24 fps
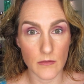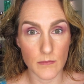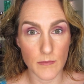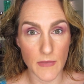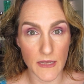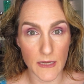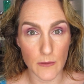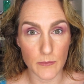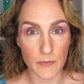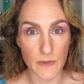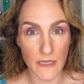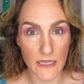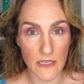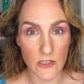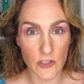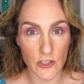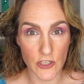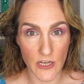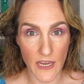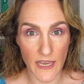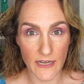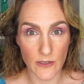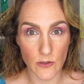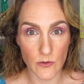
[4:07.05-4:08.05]
Makeup Geek
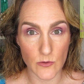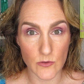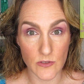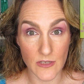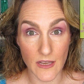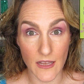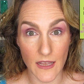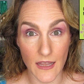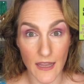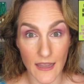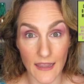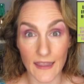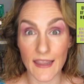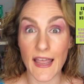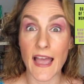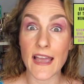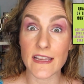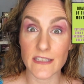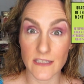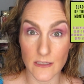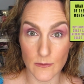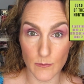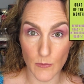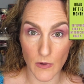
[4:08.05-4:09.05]
Shadows last